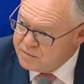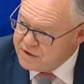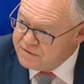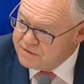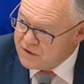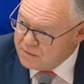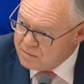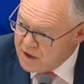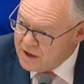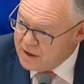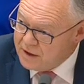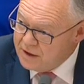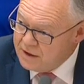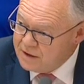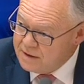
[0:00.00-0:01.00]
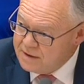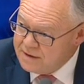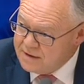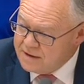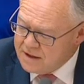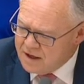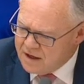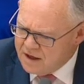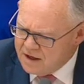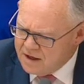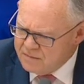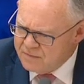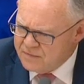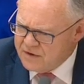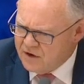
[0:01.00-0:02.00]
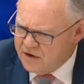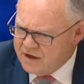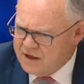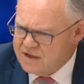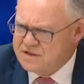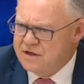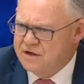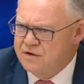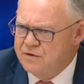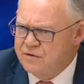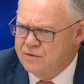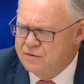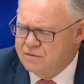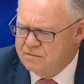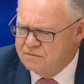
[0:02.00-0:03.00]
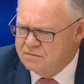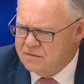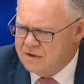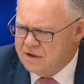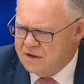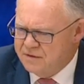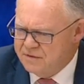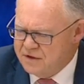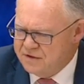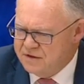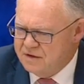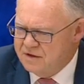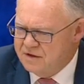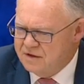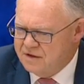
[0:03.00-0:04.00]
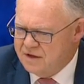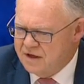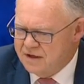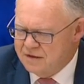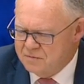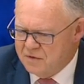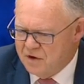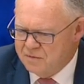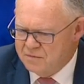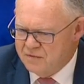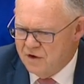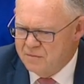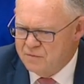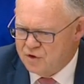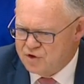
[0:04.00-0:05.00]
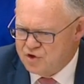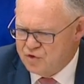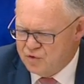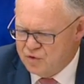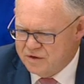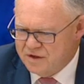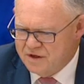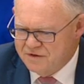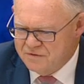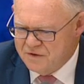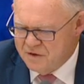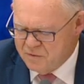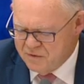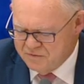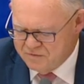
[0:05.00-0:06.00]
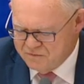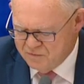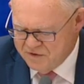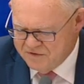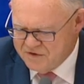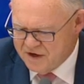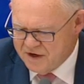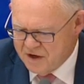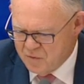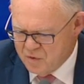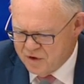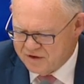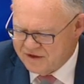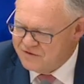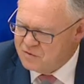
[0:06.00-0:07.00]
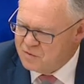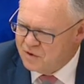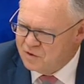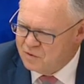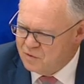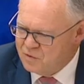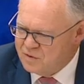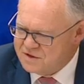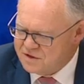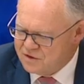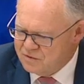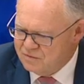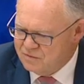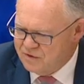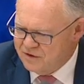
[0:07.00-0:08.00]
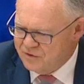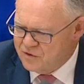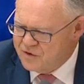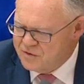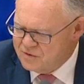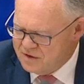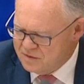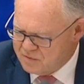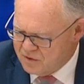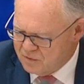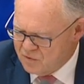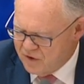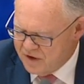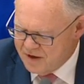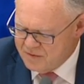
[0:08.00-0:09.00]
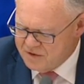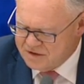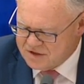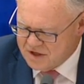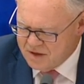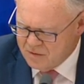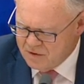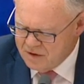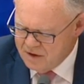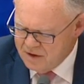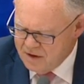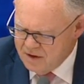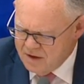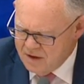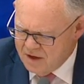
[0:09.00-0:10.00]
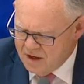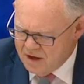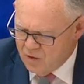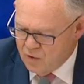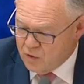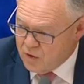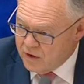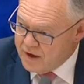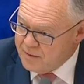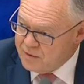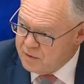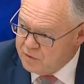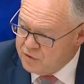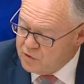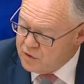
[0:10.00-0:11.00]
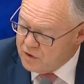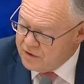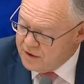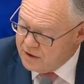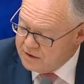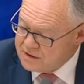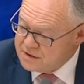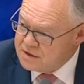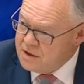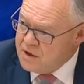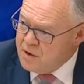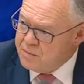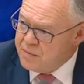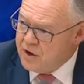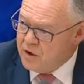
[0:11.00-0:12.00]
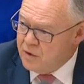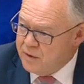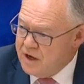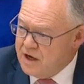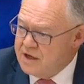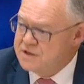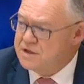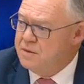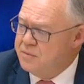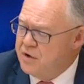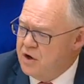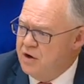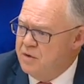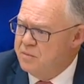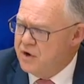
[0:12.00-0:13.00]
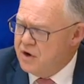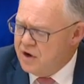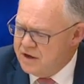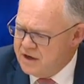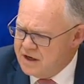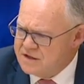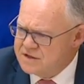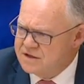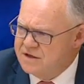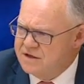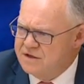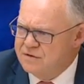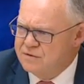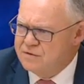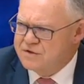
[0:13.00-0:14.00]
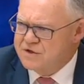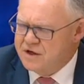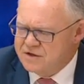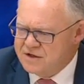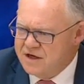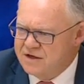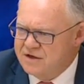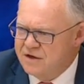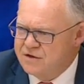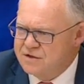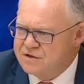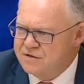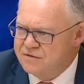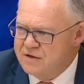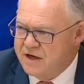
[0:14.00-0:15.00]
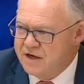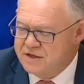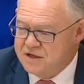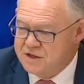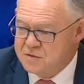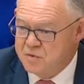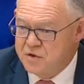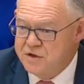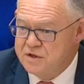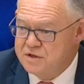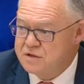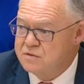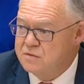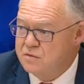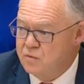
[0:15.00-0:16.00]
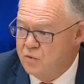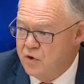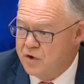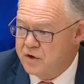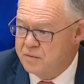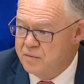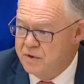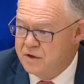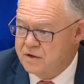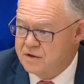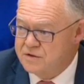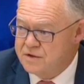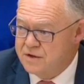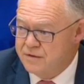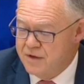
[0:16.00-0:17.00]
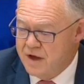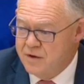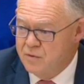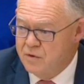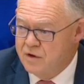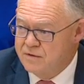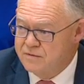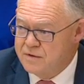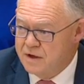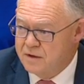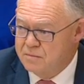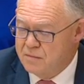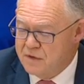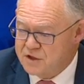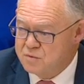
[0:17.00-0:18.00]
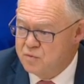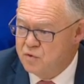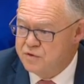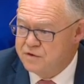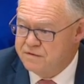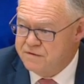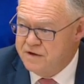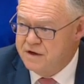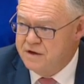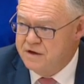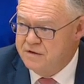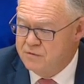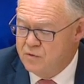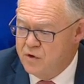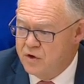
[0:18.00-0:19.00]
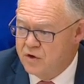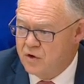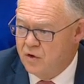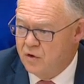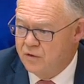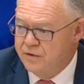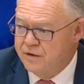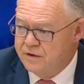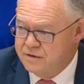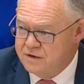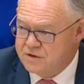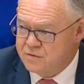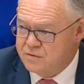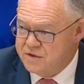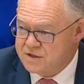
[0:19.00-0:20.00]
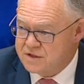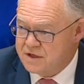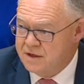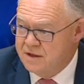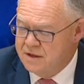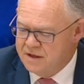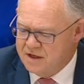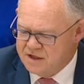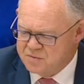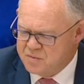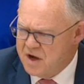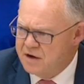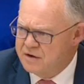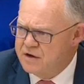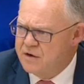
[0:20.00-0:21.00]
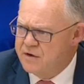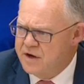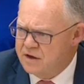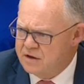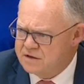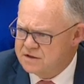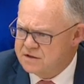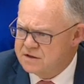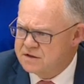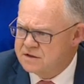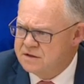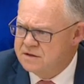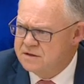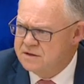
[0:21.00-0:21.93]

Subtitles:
But if I may, I'd ask that you. That I'm not sure that even though we've done our work, that everybody will agree with it. I'm quite happy to table it, or quite happy to do it on notice. But I'd ask that you also take notice of the ATSB's work, because they will have done much more definitive work on this risk as part of their analysis.